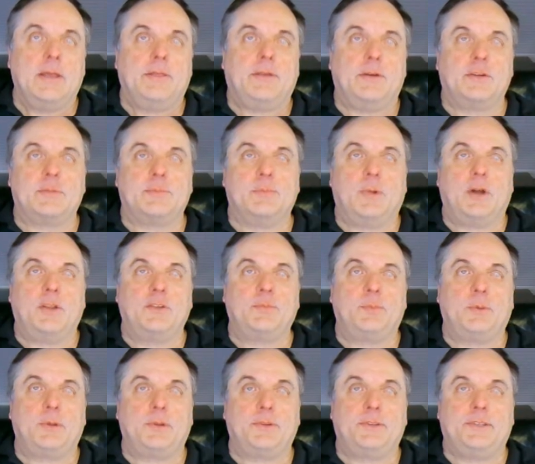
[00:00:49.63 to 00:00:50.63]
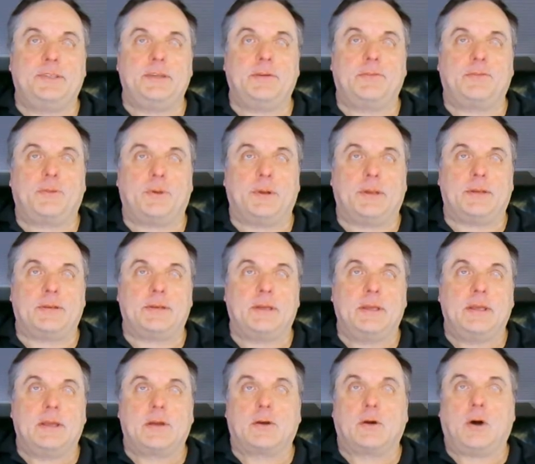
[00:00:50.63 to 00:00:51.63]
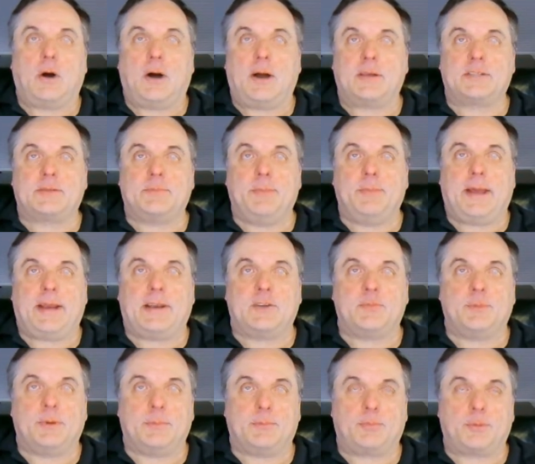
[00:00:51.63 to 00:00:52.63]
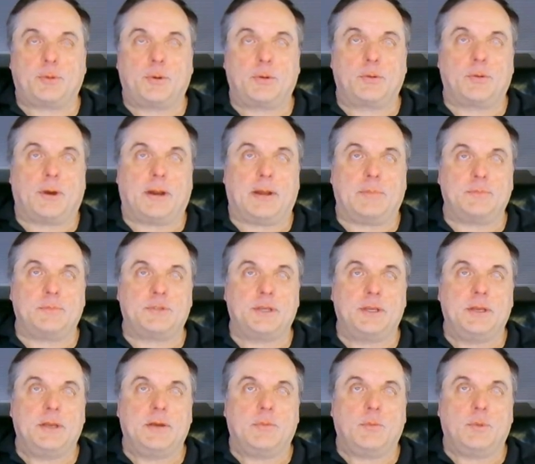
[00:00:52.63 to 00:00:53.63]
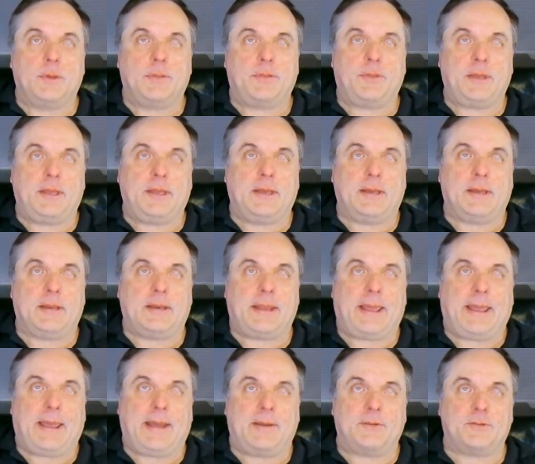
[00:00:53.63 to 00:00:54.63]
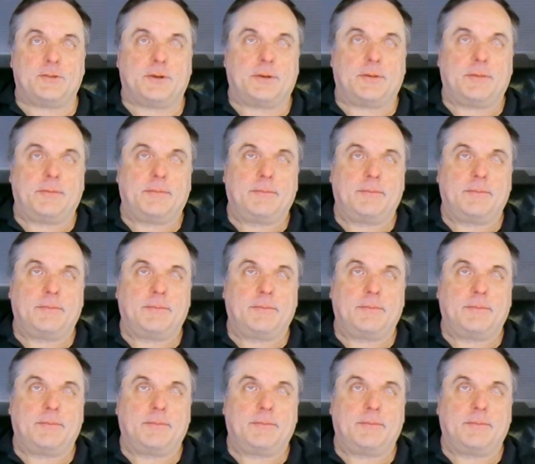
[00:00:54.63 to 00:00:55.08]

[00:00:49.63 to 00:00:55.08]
There's multiple different cost management programs within Azure.